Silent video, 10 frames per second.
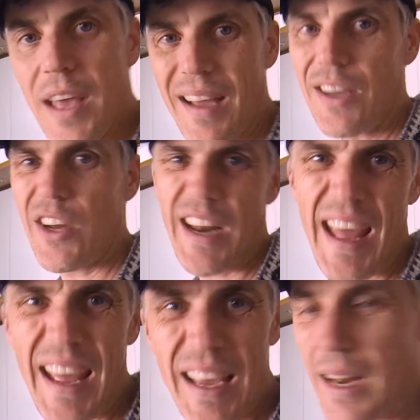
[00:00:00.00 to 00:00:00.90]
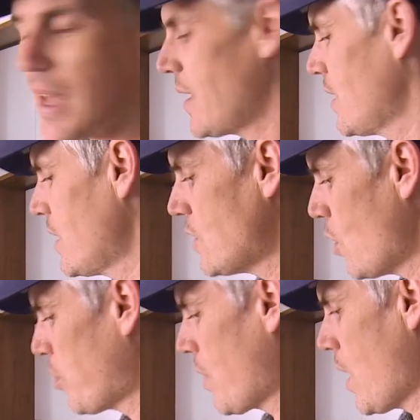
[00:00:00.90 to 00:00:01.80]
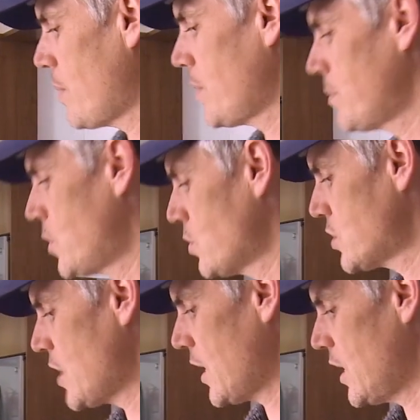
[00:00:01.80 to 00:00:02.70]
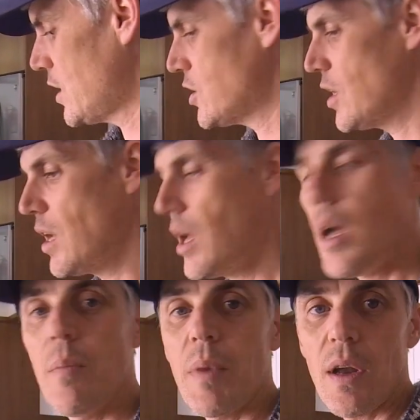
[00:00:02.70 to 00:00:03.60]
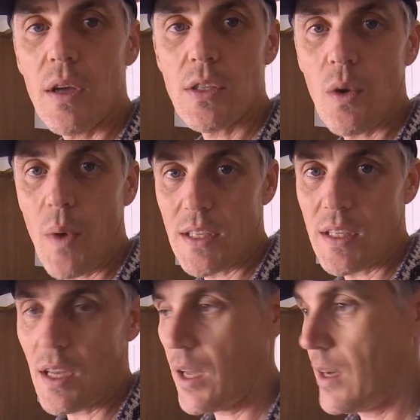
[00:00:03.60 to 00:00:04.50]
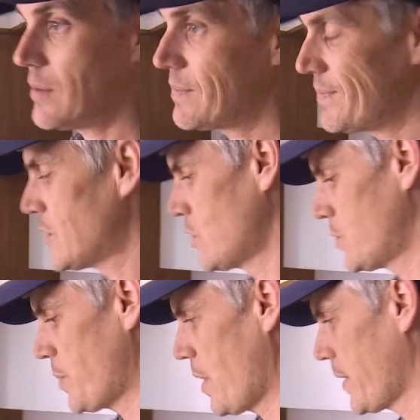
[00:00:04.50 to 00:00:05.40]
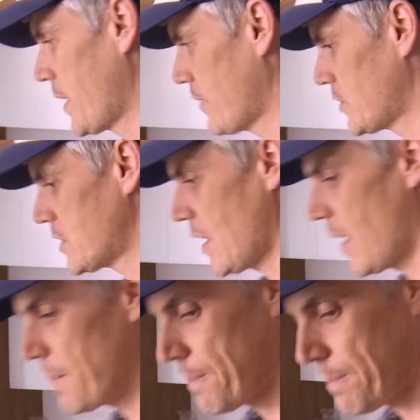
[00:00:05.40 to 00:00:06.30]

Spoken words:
I cook an egg in it, no problem, no stickage, but it also weighs a ton, so it's probably gonna have to stay.